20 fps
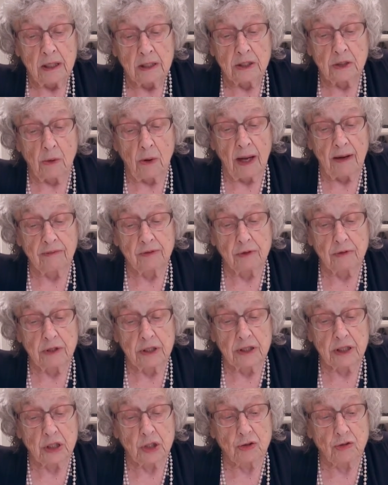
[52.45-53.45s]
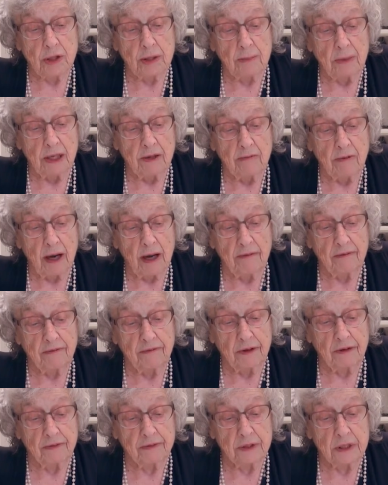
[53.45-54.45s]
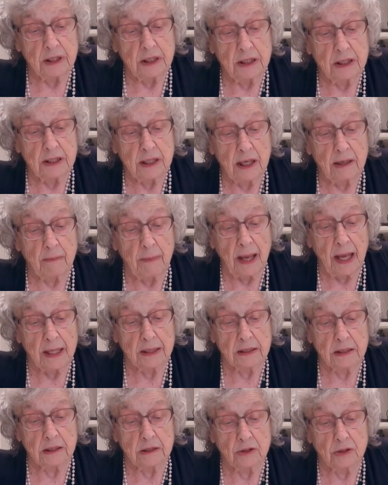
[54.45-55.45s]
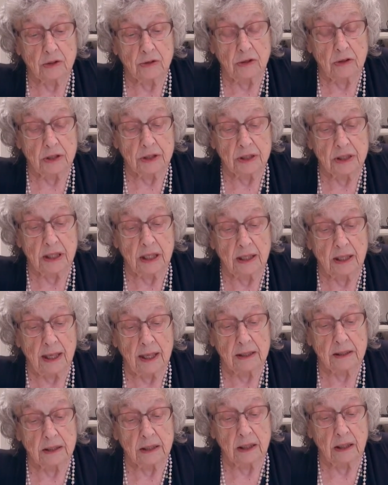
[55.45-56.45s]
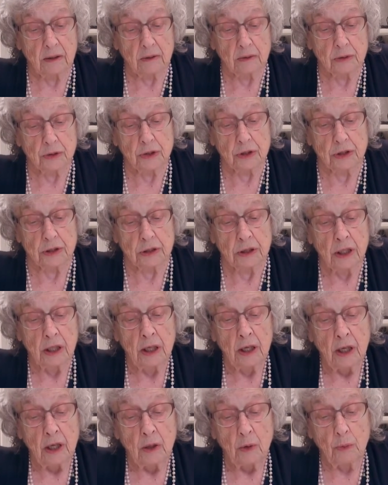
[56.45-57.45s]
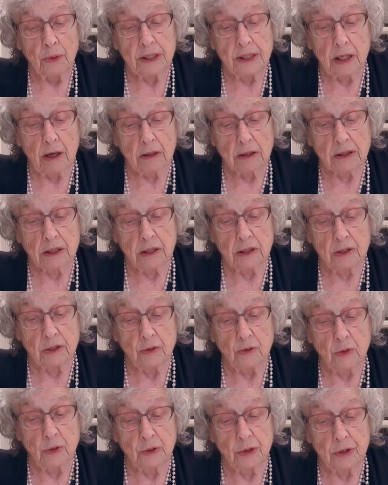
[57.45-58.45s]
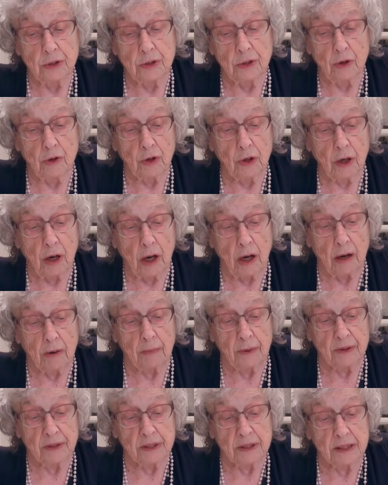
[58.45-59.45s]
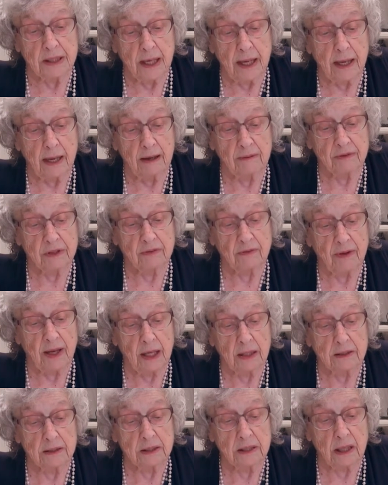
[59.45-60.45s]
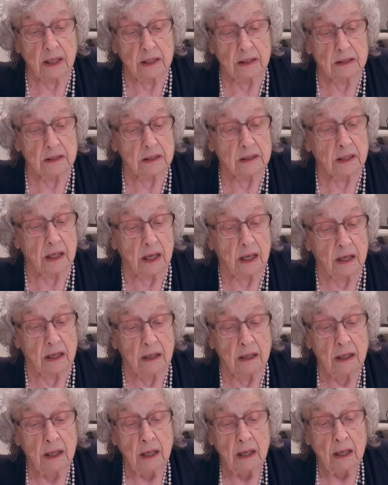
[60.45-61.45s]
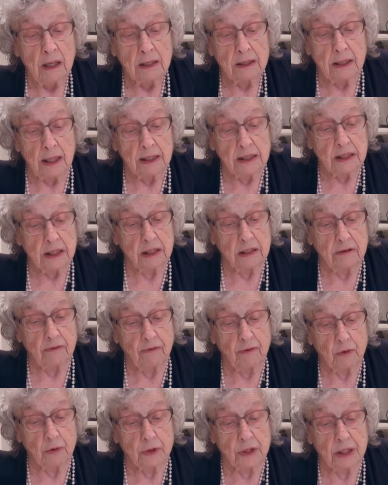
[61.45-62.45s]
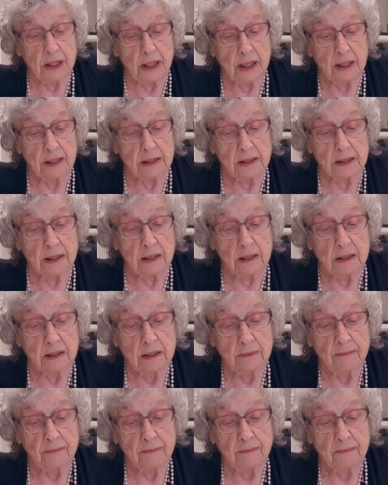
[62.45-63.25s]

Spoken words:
So after an extremely rough 15-day passage across the Atlantic Ocean, we docked in New York Harbor the day after Valentine's Day, 1948.